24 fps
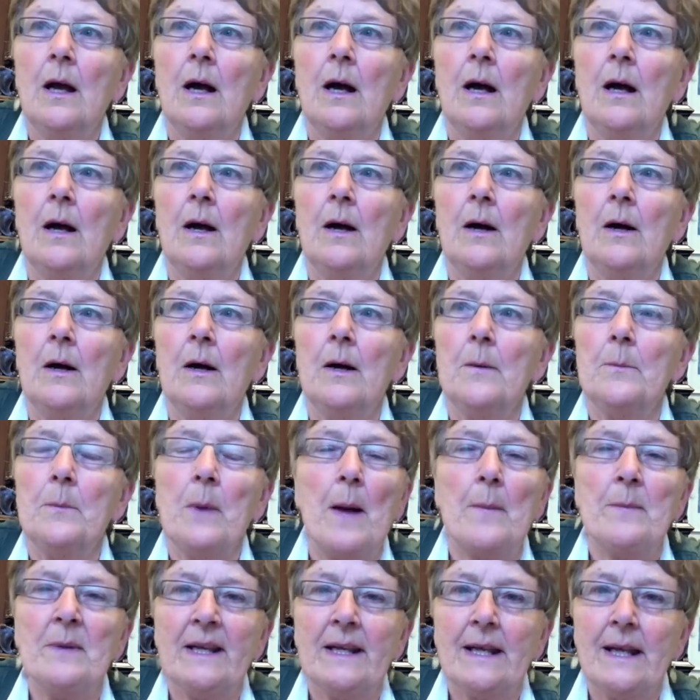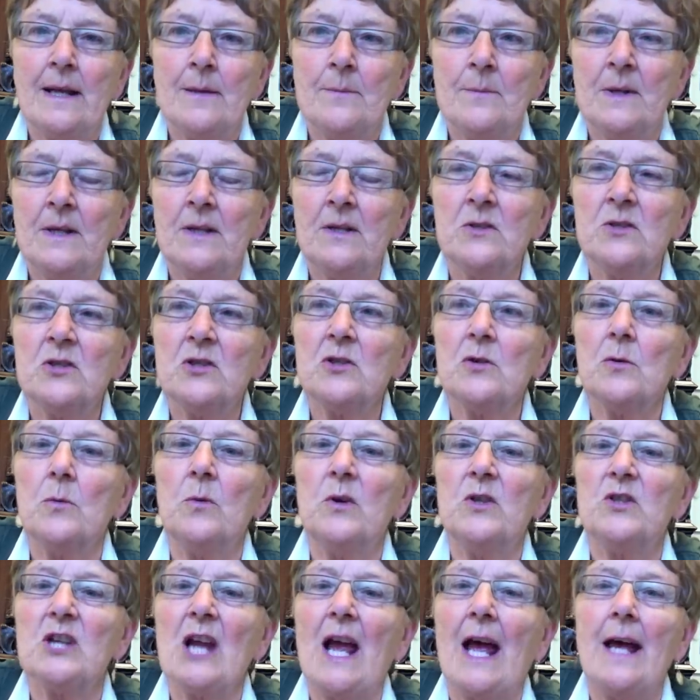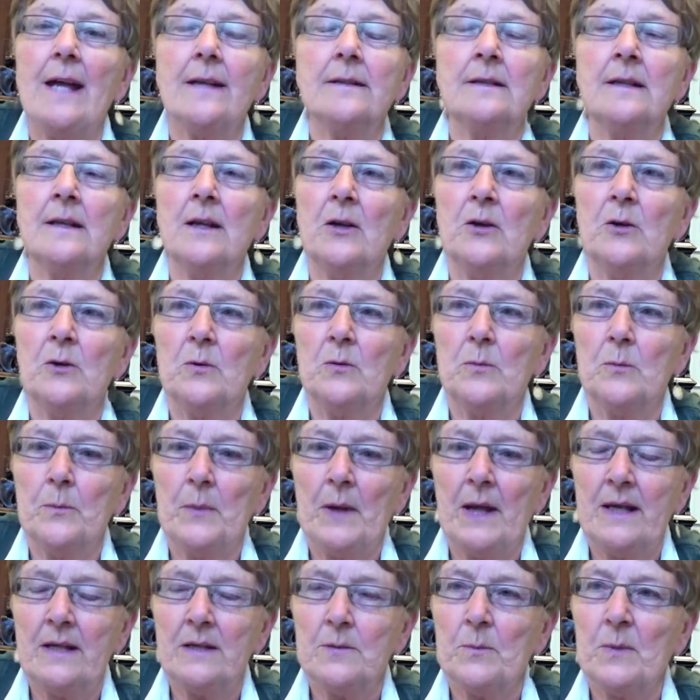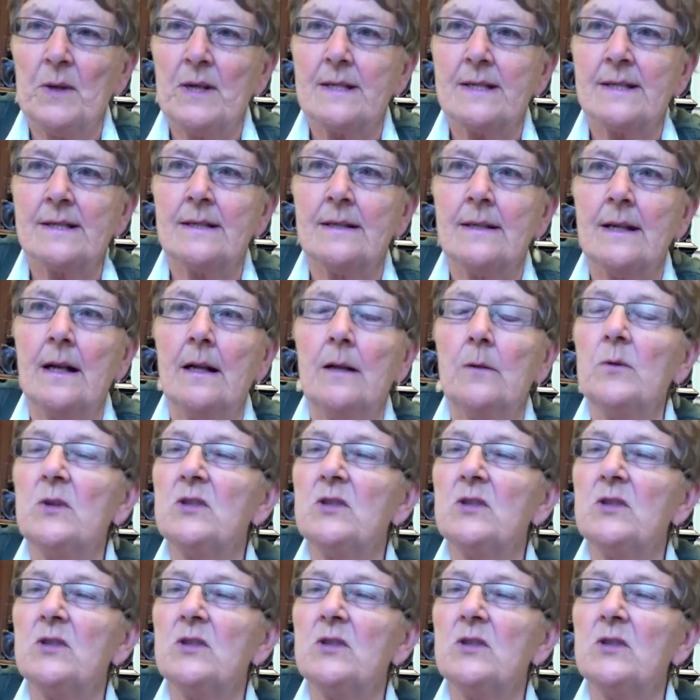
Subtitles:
public image, which had no paid personnel,